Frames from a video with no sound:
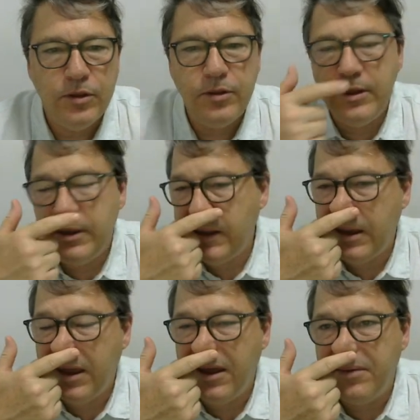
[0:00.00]
the
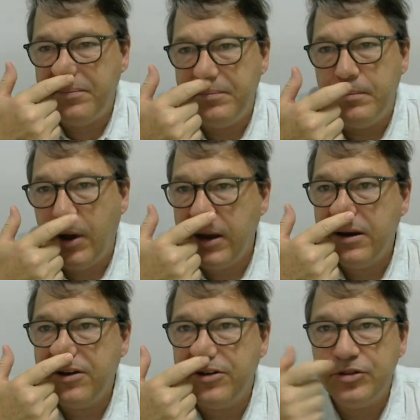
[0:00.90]

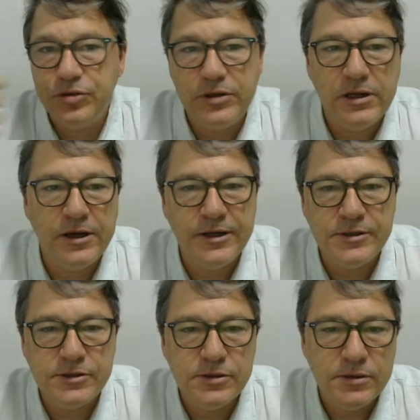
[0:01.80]
minor contour
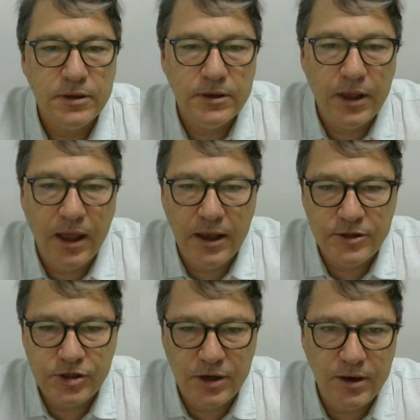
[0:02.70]
lines are
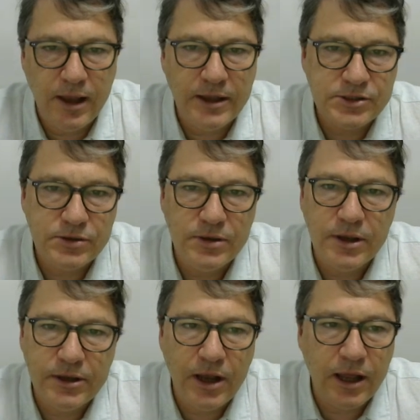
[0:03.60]

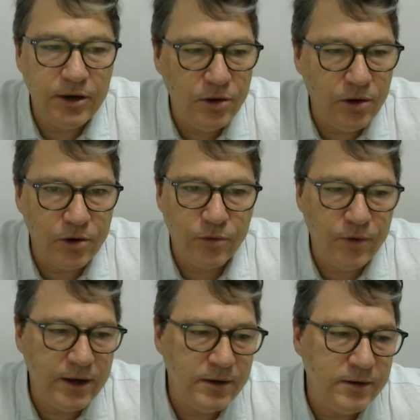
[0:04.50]
no longer
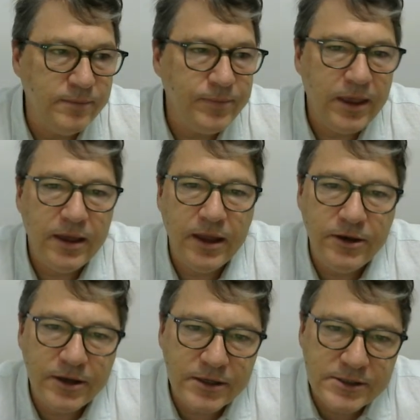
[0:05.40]
rendered, and
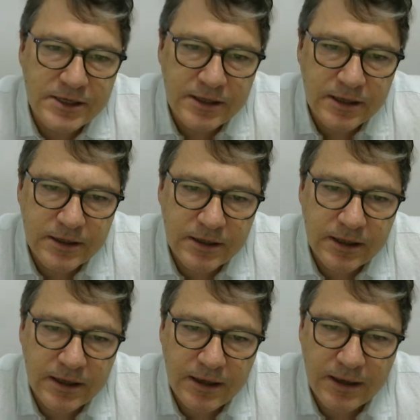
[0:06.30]
you can see that
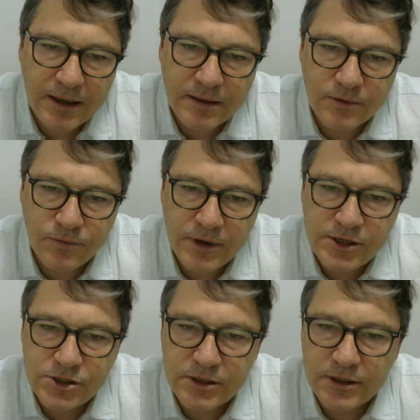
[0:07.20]
the
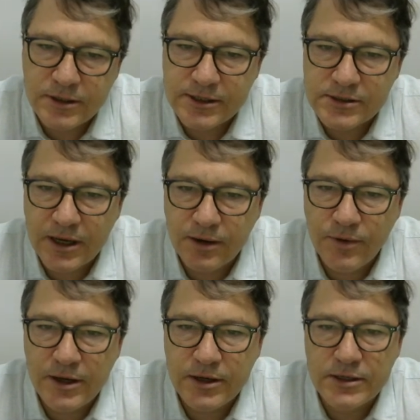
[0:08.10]
region that doesn't get
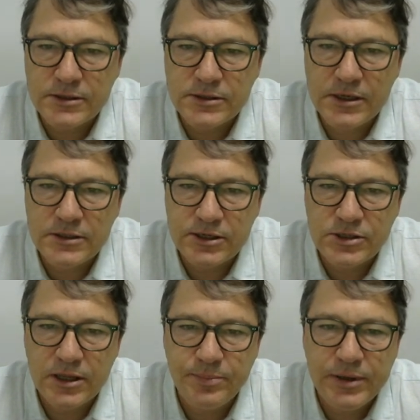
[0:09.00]
rendered is
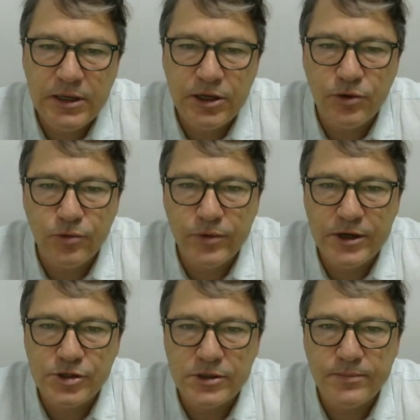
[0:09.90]
actually a polygonal
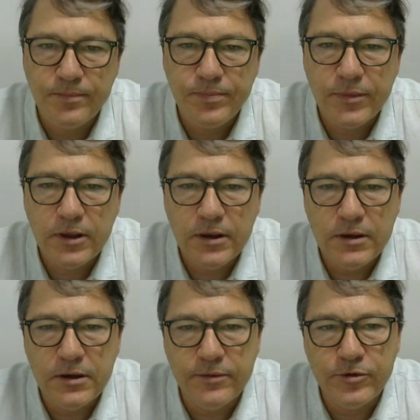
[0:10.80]
region.
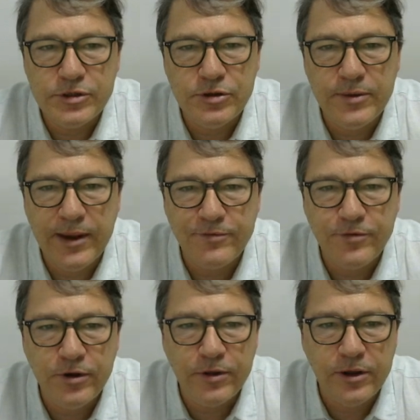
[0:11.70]
If we zoom out
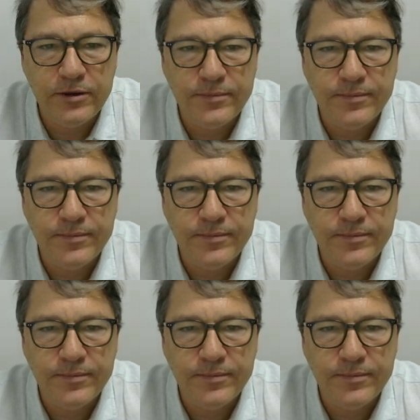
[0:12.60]
further,